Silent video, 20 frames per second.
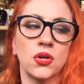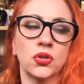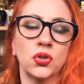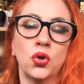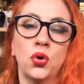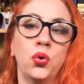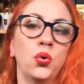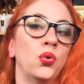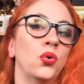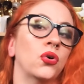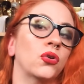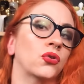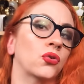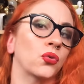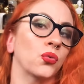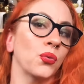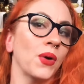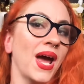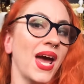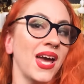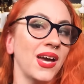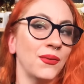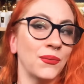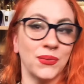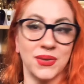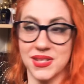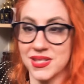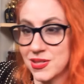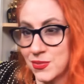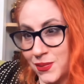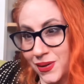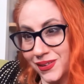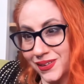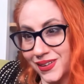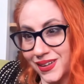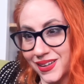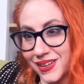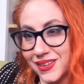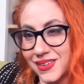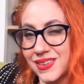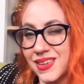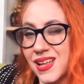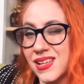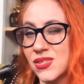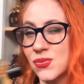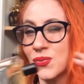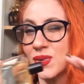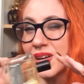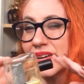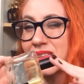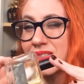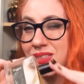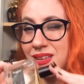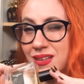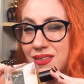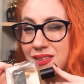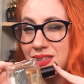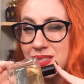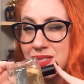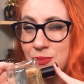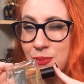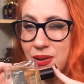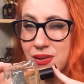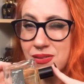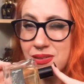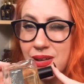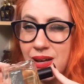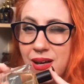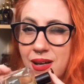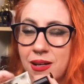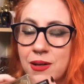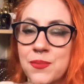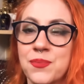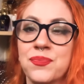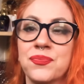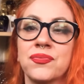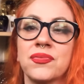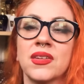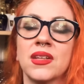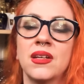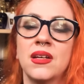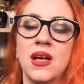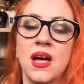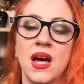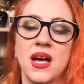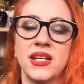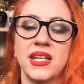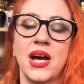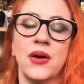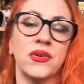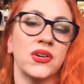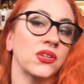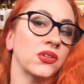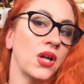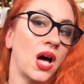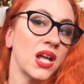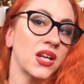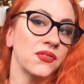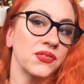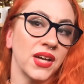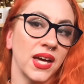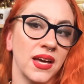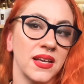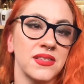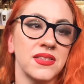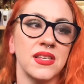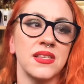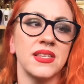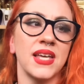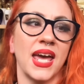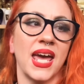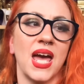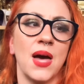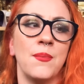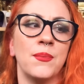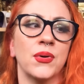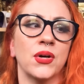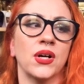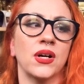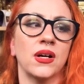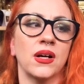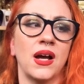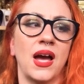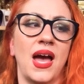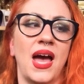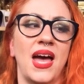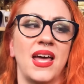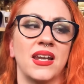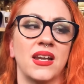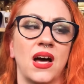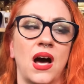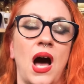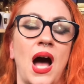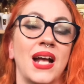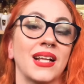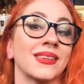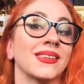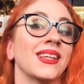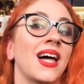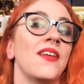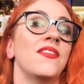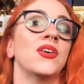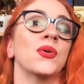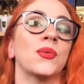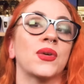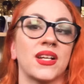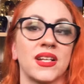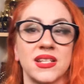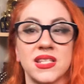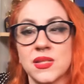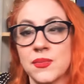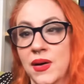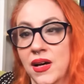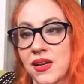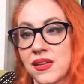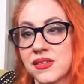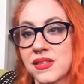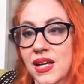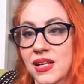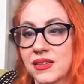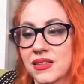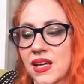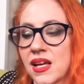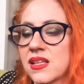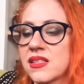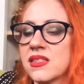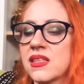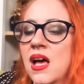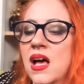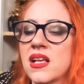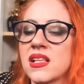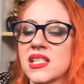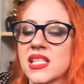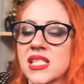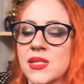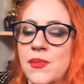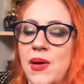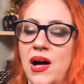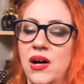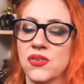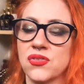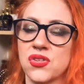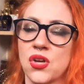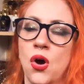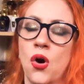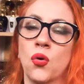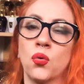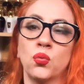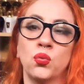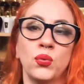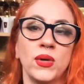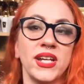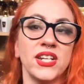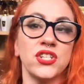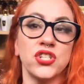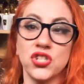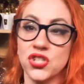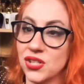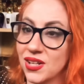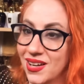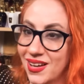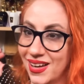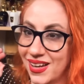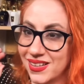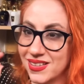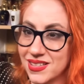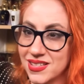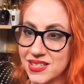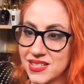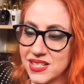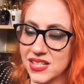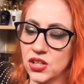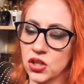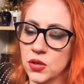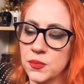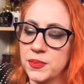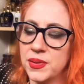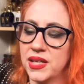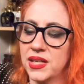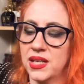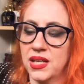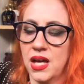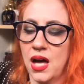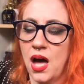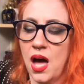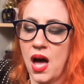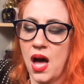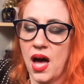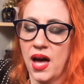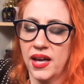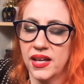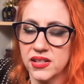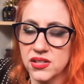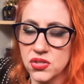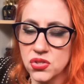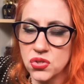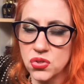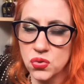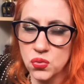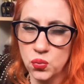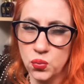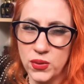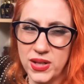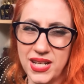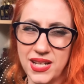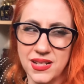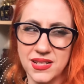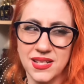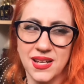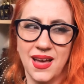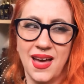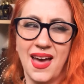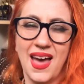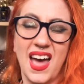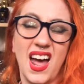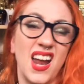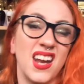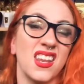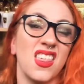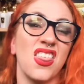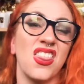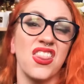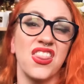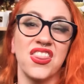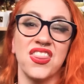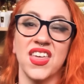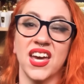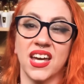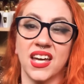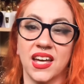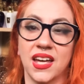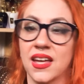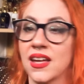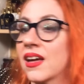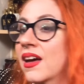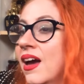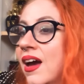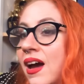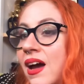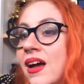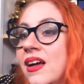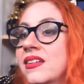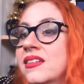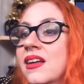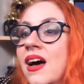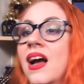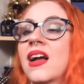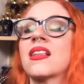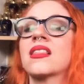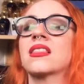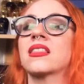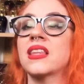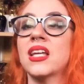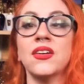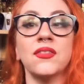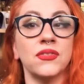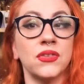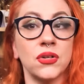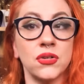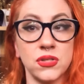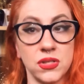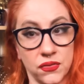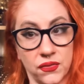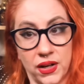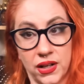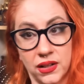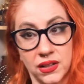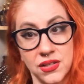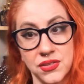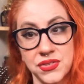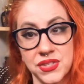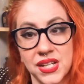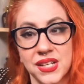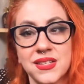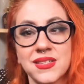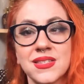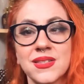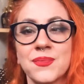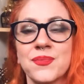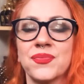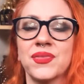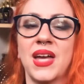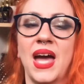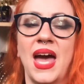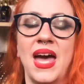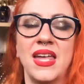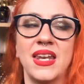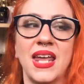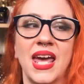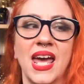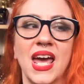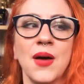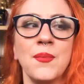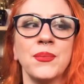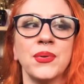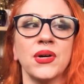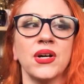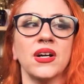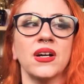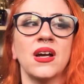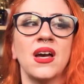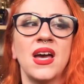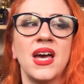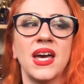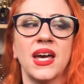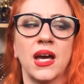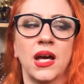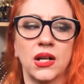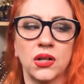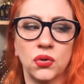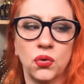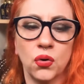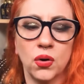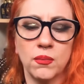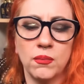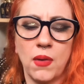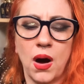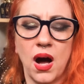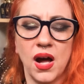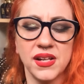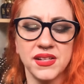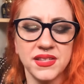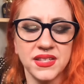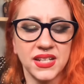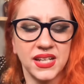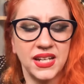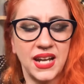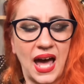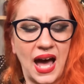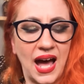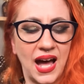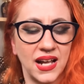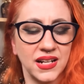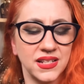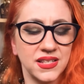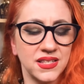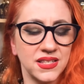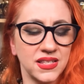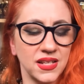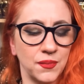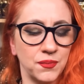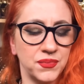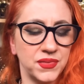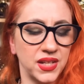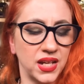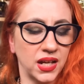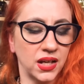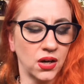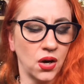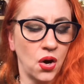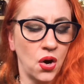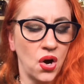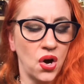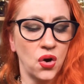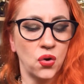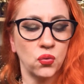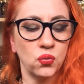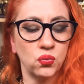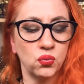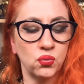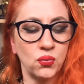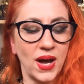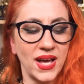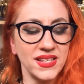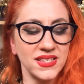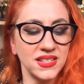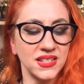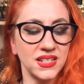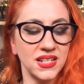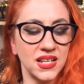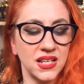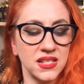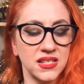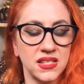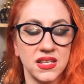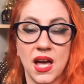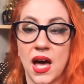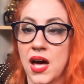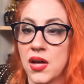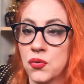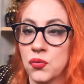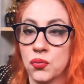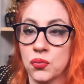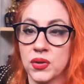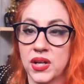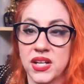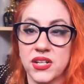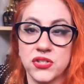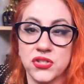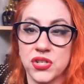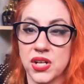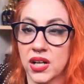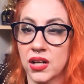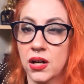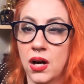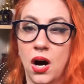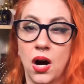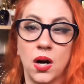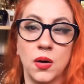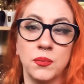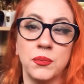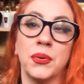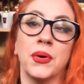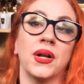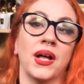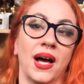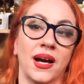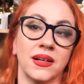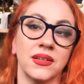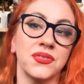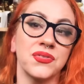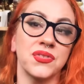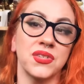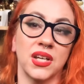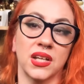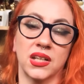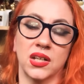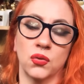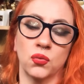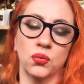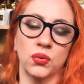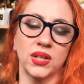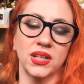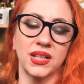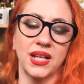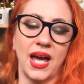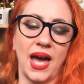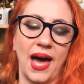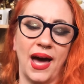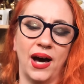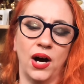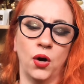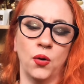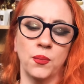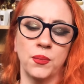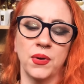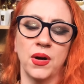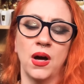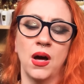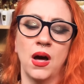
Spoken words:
cool gray would smell like, that's what I think this smells like. Now, in a lot of cases, amber, and I love it when it smells like this, smells rich and syrupy and sweet and thick, and I love those fragrances. And amber and gourmands can add something resinous and rich and complex. It can really help